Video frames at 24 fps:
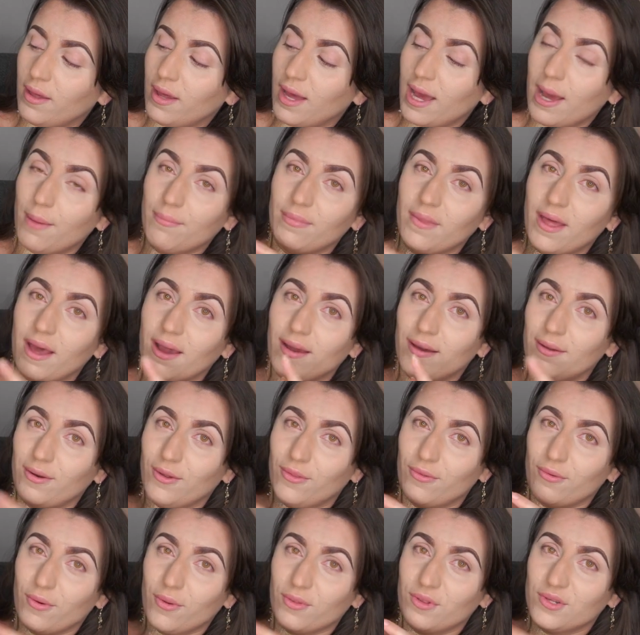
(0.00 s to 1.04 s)
I'm not gonna
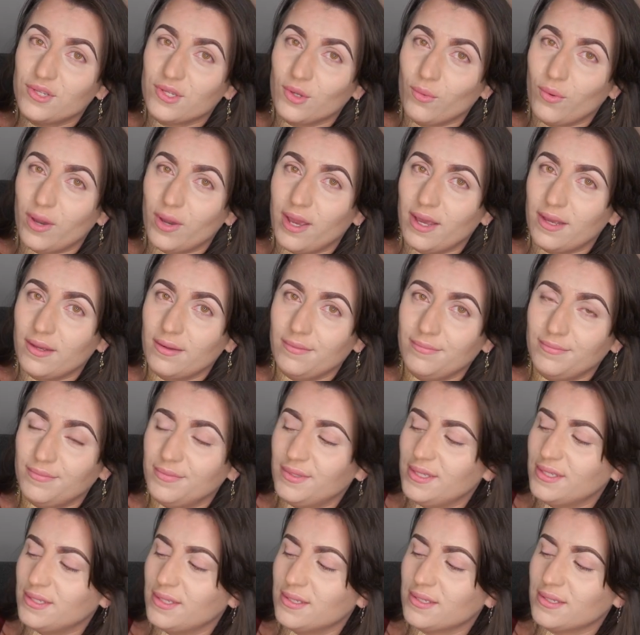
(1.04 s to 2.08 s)
throw this away.
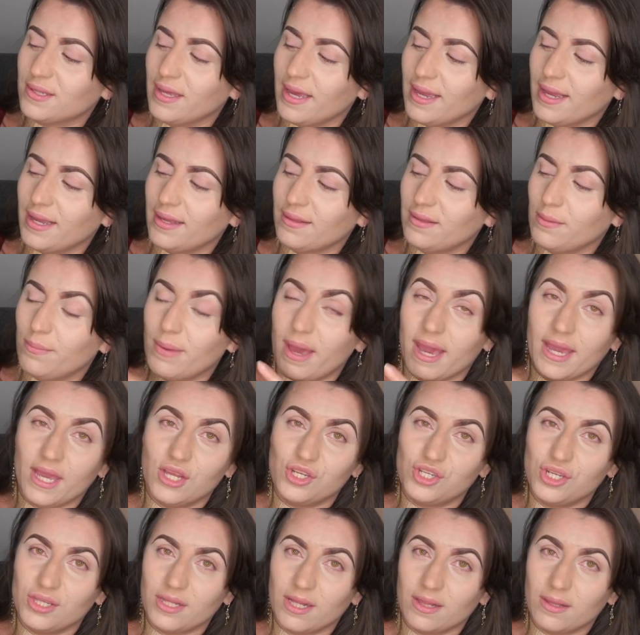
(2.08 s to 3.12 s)
This is like the
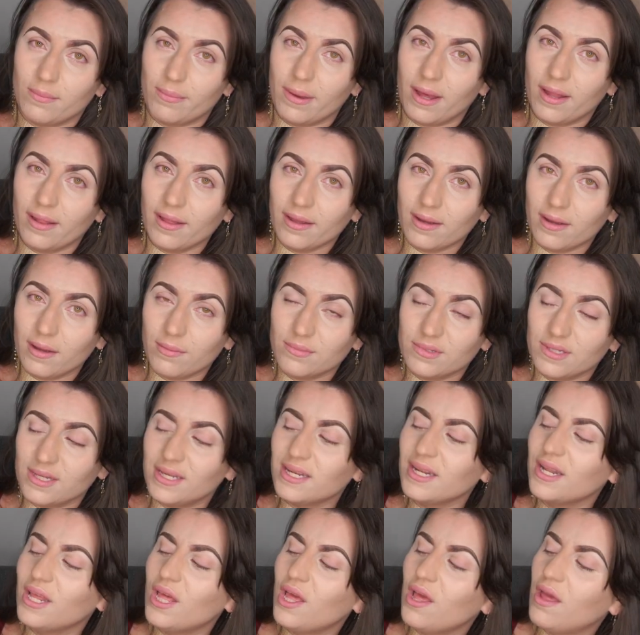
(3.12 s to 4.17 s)
packaging that the palette comes in,